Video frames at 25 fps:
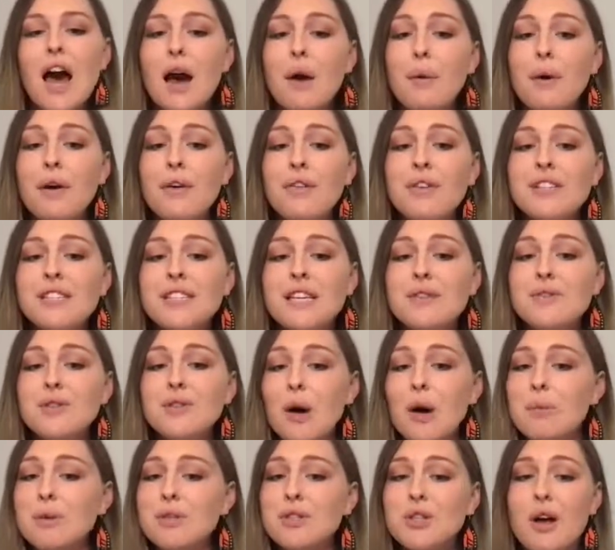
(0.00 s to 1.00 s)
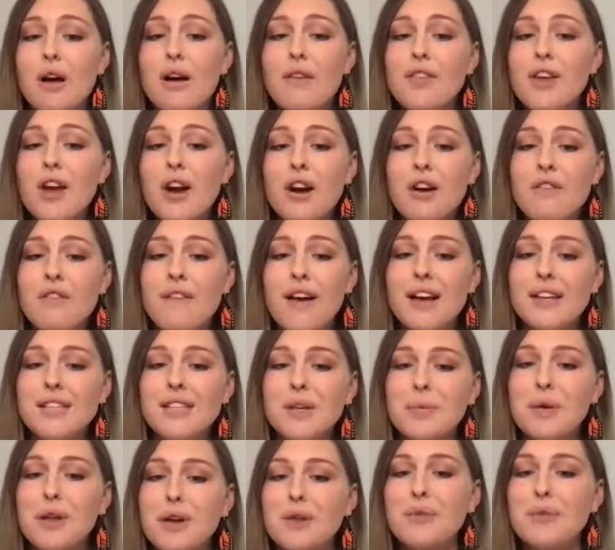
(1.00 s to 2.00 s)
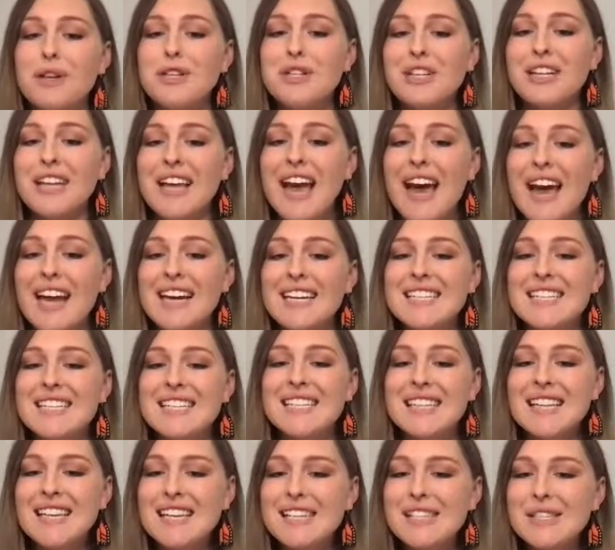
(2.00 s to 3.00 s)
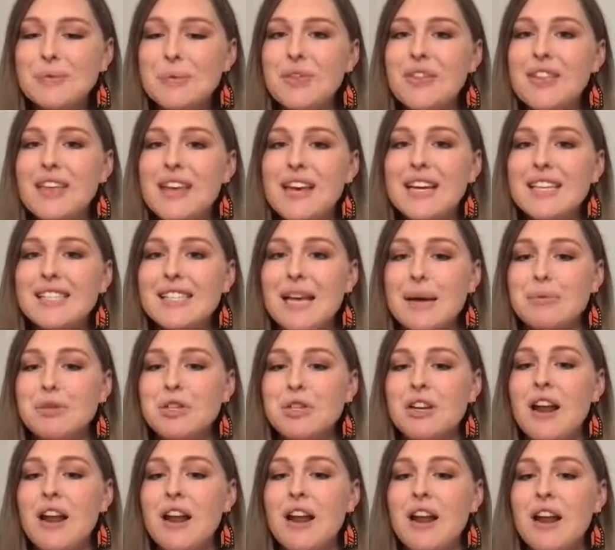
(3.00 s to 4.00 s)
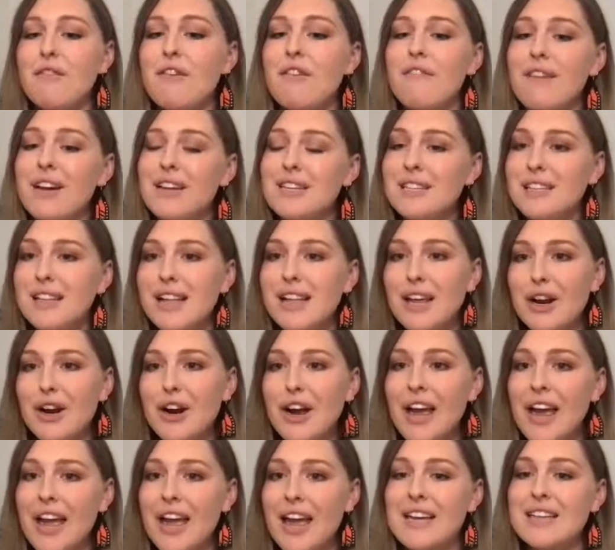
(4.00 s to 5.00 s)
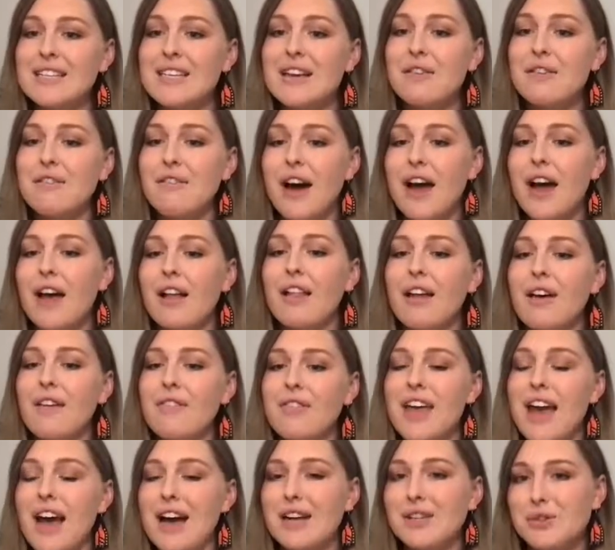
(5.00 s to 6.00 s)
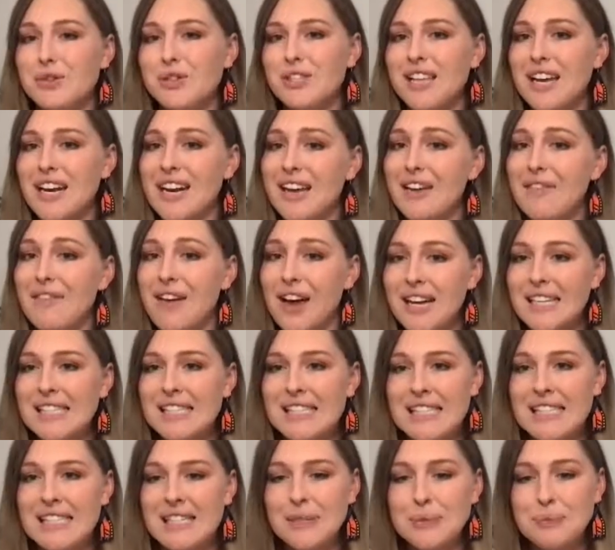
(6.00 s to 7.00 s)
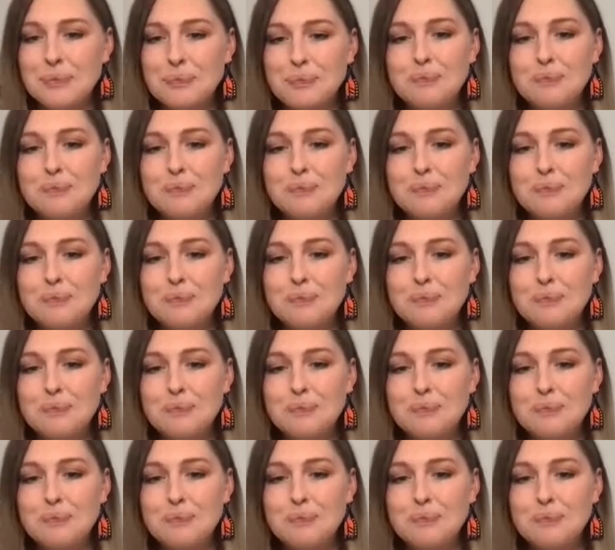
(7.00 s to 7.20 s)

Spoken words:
We received almost all of the artifacts that we'd originally added to the list, with the exception of a ventilator and a vial of the AstraZeneca vaccine.